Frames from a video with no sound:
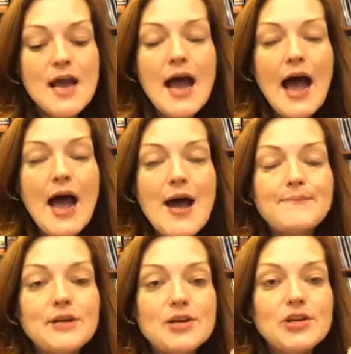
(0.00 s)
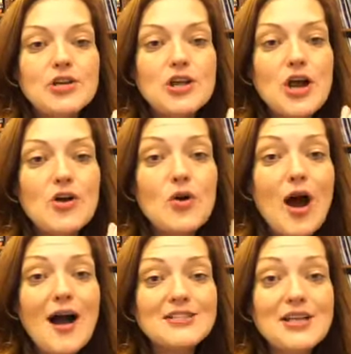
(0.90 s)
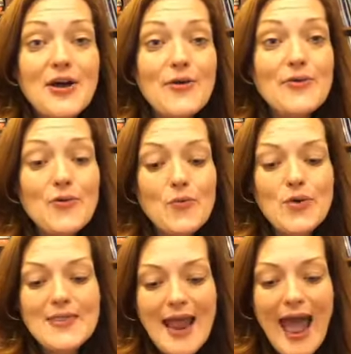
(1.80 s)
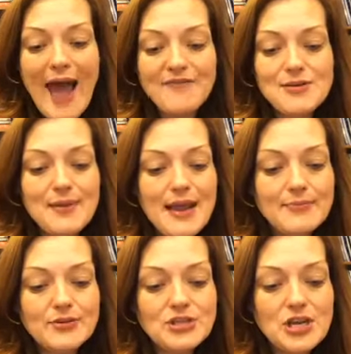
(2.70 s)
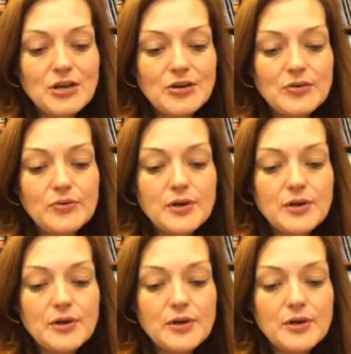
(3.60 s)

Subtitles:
Also, they have to be able to,